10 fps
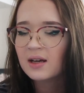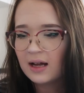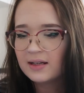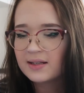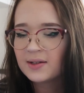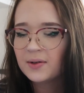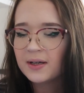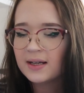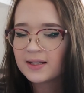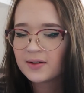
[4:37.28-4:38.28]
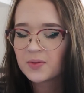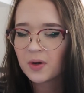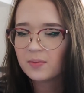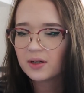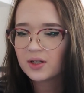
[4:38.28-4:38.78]
And it's a lot easier as
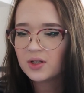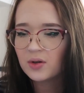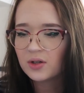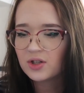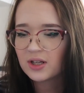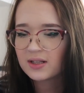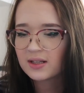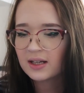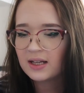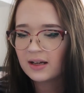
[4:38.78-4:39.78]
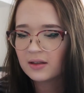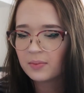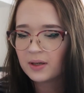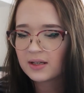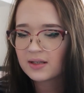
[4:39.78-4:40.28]
well because you can just click the
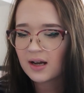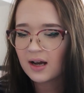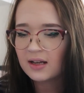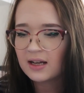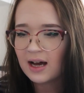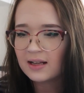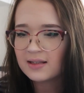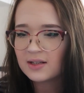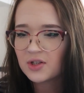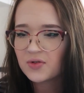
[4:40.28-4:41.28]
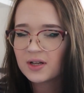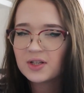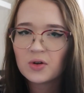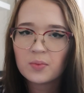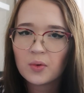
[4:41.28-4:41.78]
plus sign and it adds it straight
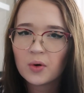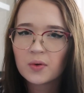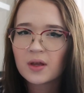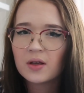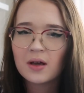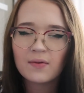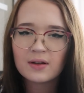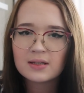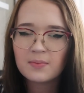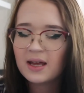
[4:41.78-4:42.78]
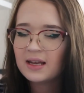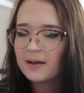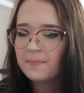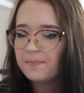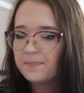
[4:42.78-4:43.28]
to your board without you having to pin
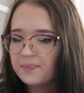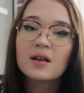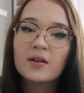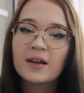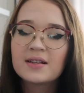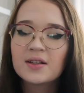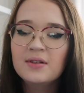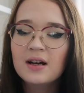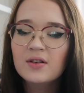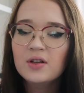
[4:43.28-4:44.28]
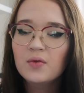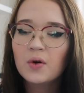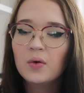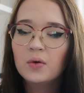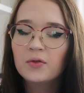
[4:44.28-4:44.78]
it. Okay, so now that you've
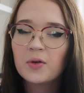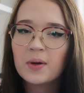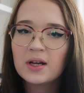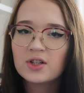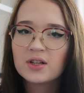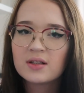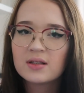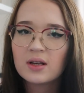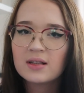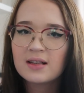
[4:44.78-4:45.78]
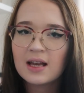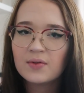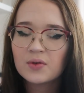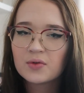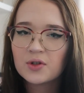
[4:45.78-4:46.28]
got all of the pictures
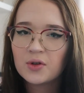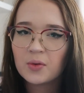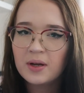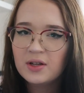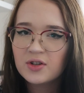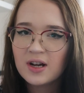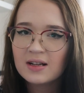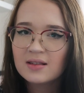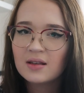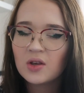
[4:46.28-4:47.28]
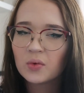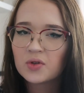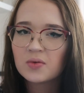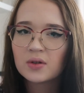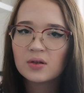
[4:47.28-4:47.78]
saved onto your Pinterest that you
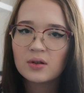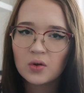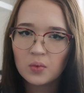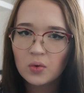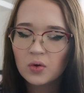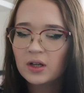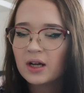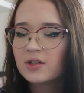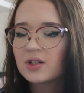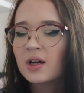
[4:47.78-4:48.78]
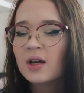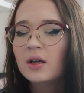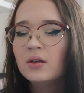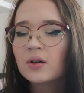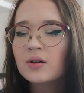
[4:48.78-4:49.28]
want to include in your wall collage,
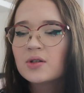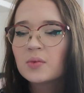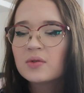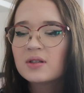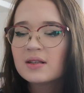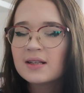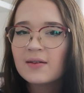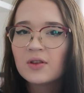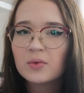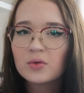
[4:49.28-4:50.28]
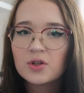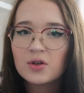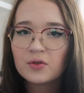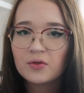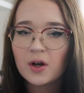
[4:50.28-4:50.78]
you're going to want to save them all to
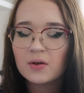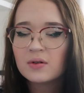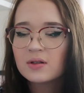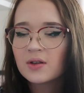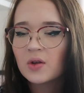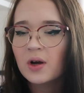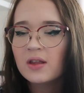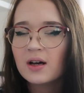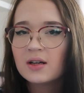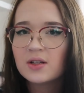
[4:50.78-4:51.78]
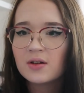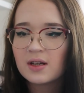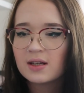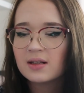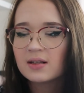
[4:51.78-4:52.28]
your phone. So the way that I do
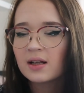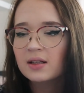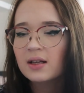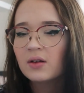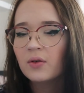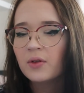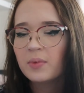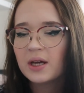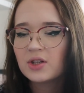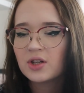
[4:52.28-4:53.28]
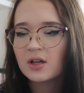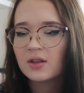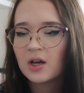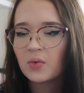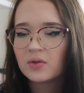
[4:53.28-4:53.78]
this is I click on the picture
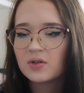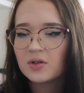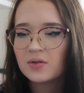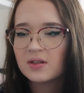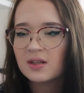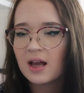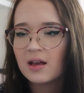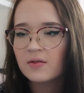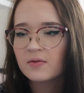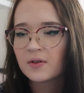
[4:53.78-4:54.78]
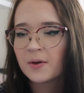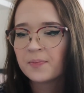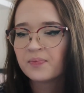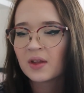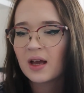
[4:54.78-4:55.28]
that I want to save,
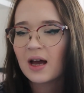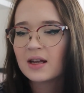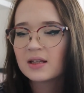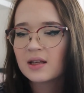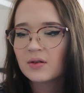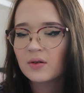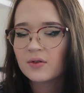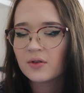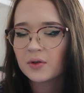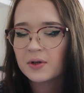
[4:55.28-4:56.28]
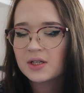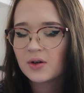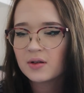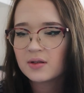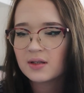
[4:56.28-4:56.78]
and I click on the three
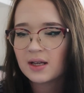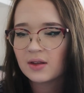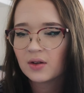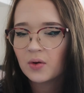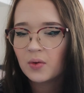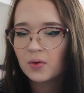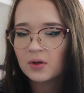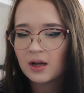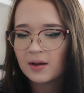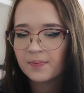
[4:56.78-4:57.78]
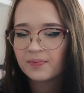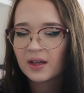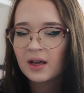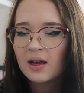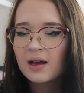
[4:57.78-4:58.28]
dots in the corner,
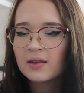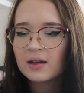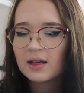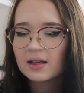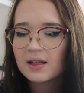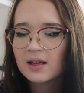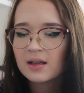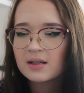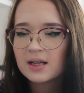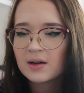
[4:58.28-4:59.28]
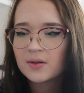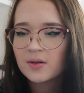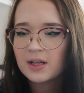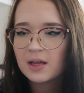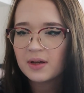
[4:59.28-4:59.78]
and then I click
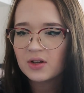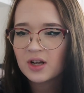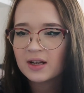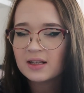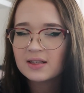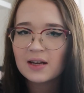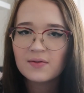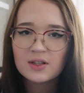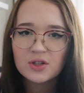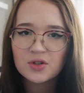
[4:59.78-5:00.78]
download image, and it saves it